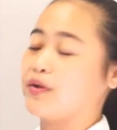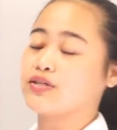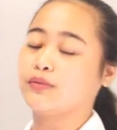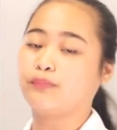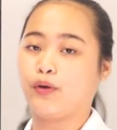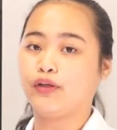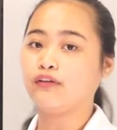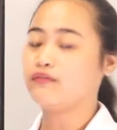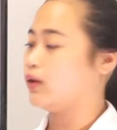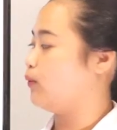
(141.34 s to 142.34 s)
person point
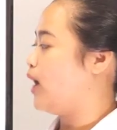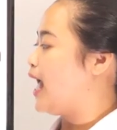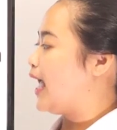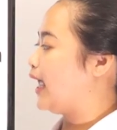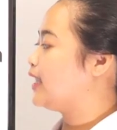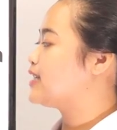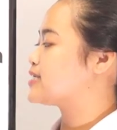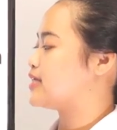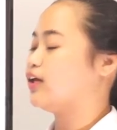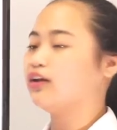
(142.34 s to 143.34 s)
of view in
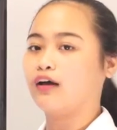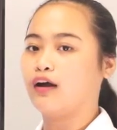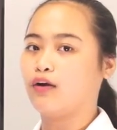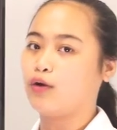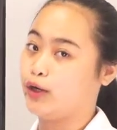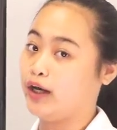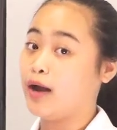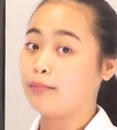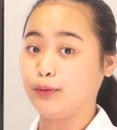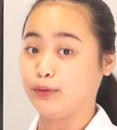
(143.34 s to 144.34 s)
singular or
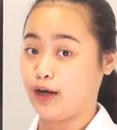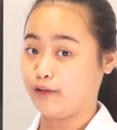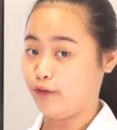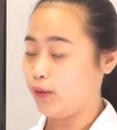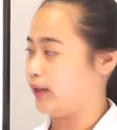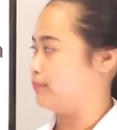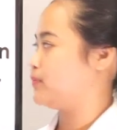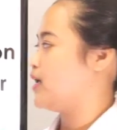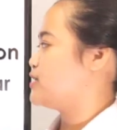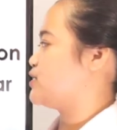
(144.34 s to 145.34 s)
plural form.
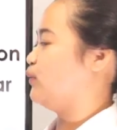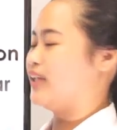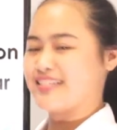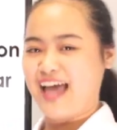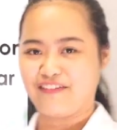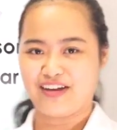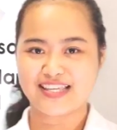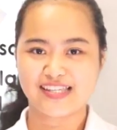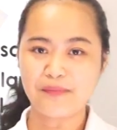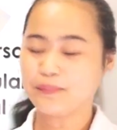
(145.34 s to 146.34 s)
So let's have an
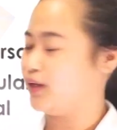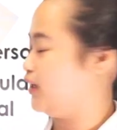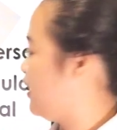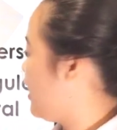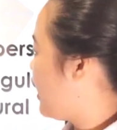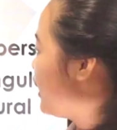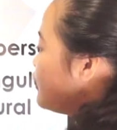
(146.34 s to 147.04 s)
example. In